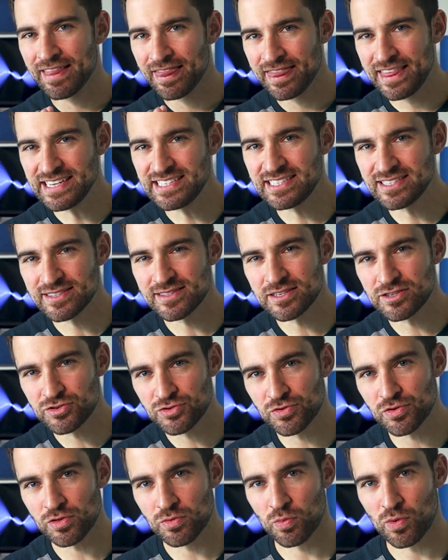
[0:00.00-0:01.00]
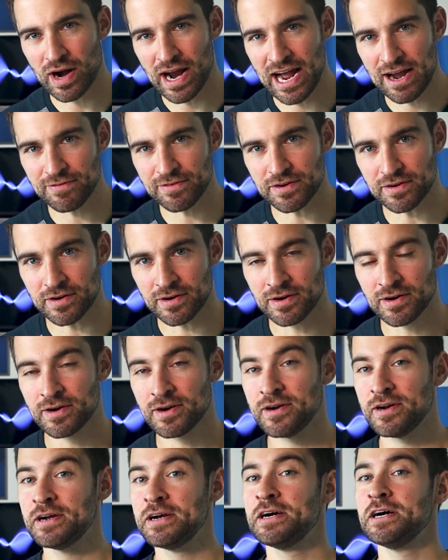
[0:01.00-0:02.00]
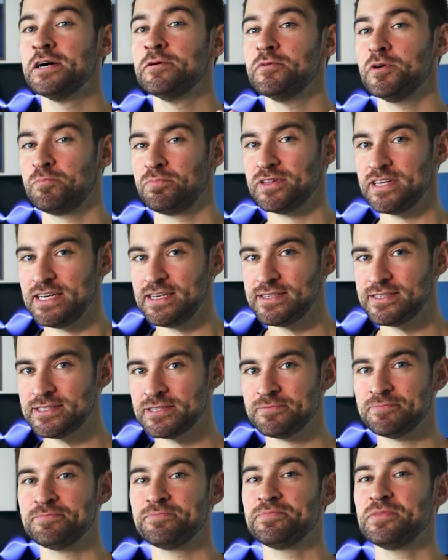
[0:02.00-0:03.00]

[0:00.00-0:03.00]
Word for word: This is the truth we're after. But please